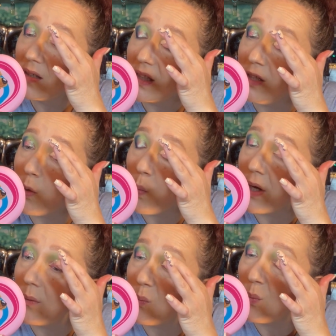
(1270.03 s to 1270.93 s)
you know,
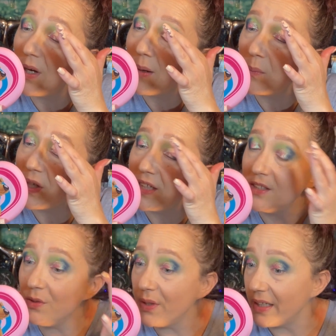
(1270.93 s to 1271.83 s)
what I'm gonna
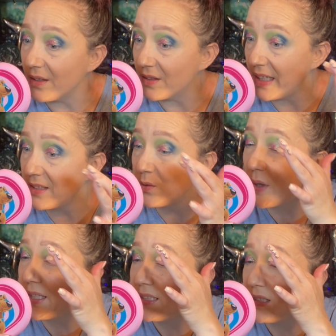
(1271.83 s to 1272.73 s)
do here. Like, do
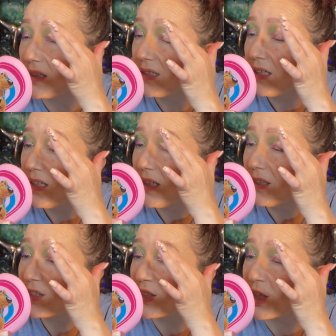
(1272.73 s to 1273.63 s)
I need to
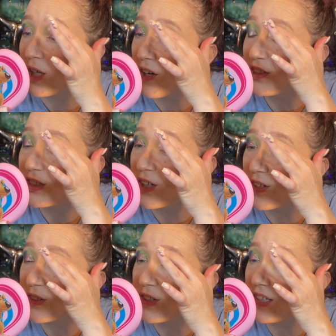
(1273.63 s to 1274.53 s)

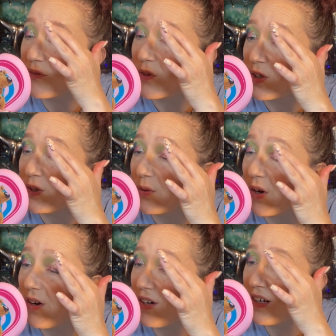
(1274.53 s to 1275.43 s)
start looking for a new
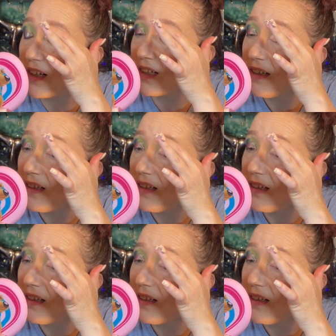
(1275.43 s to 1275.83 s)
car?